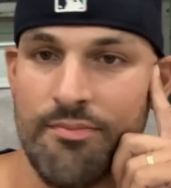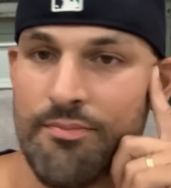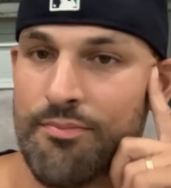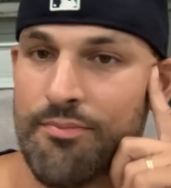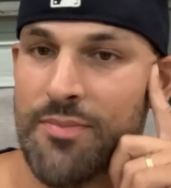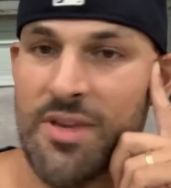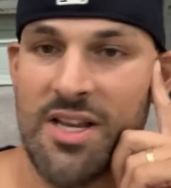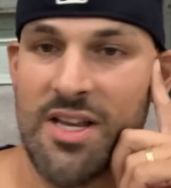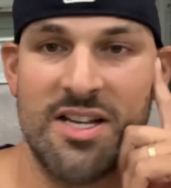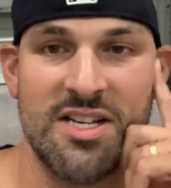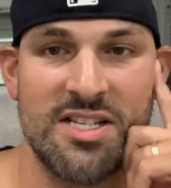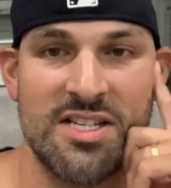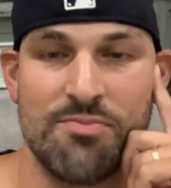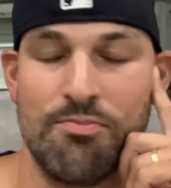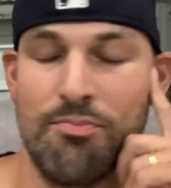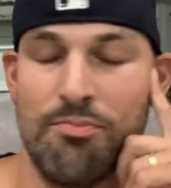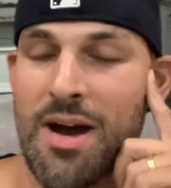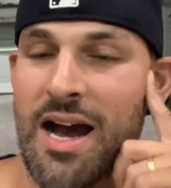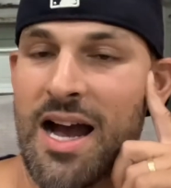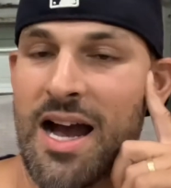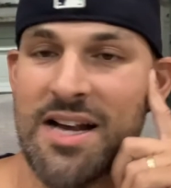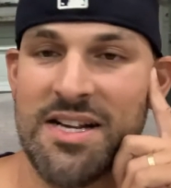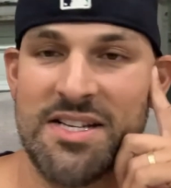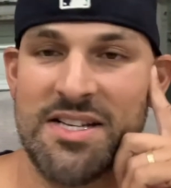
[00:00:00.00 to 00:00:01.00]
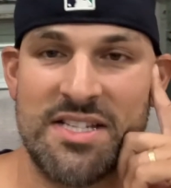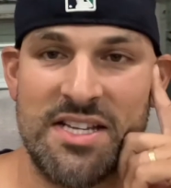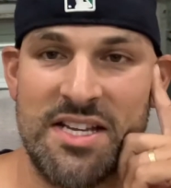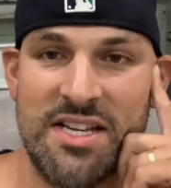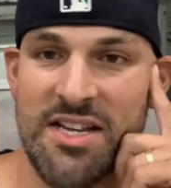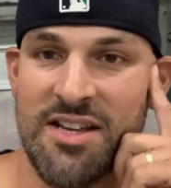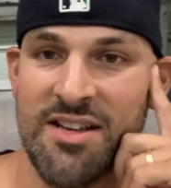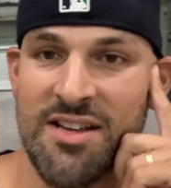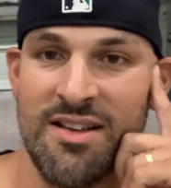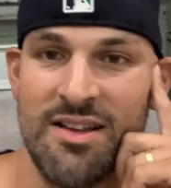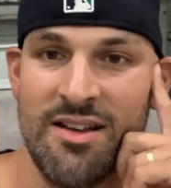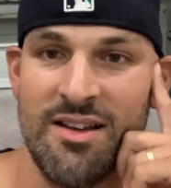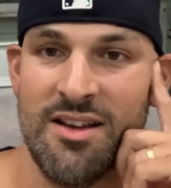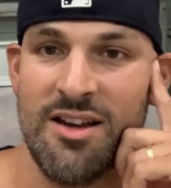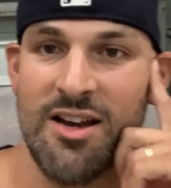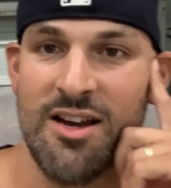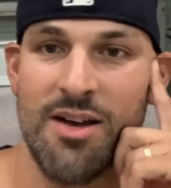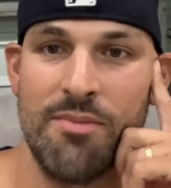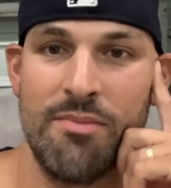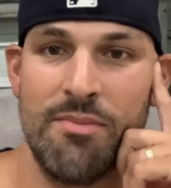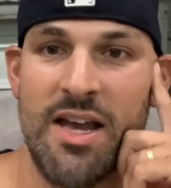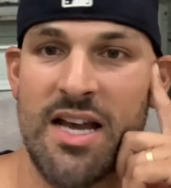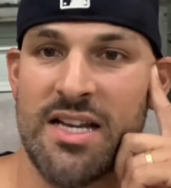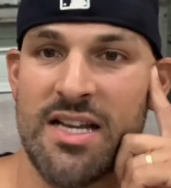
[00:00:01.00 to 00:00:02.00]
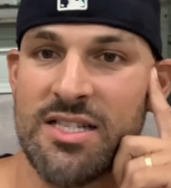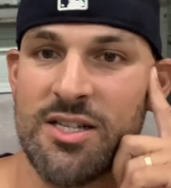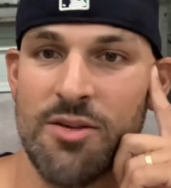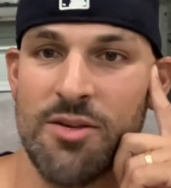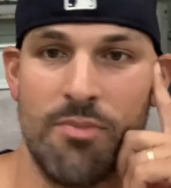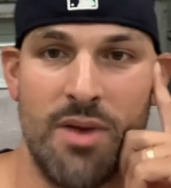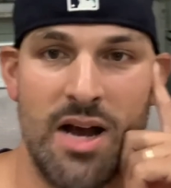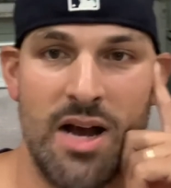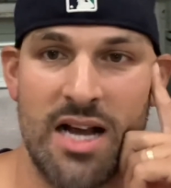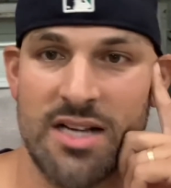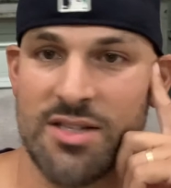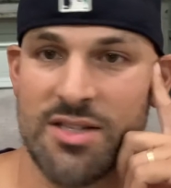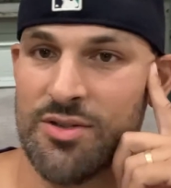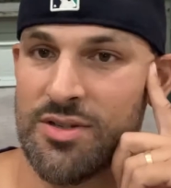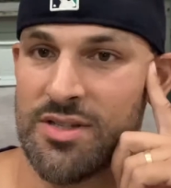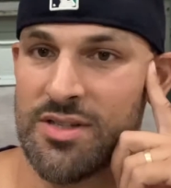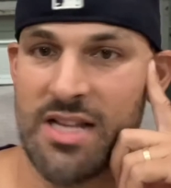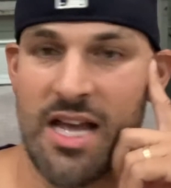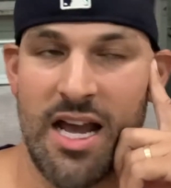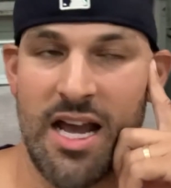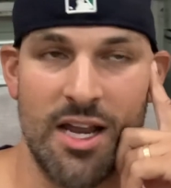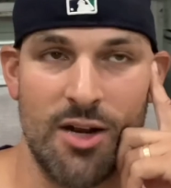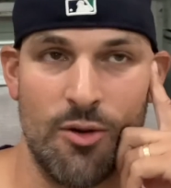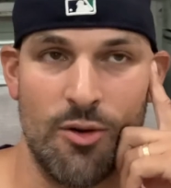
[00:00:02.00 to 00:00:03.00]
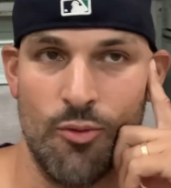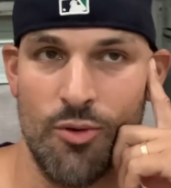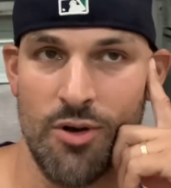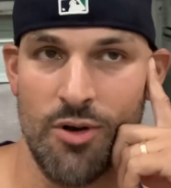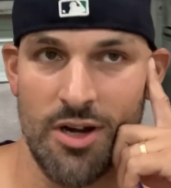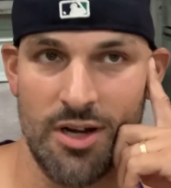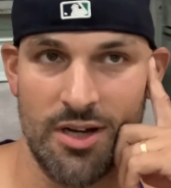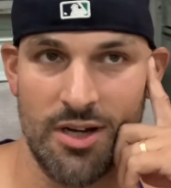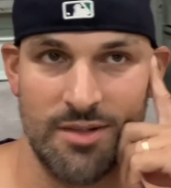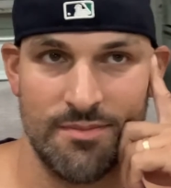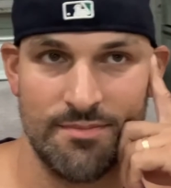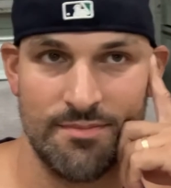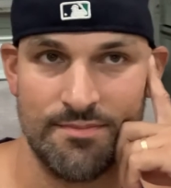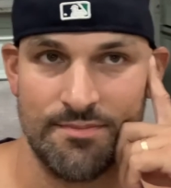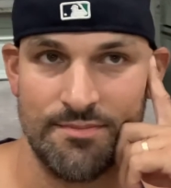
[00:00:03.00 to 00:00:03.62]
Because boxing a master boxer is not going to work.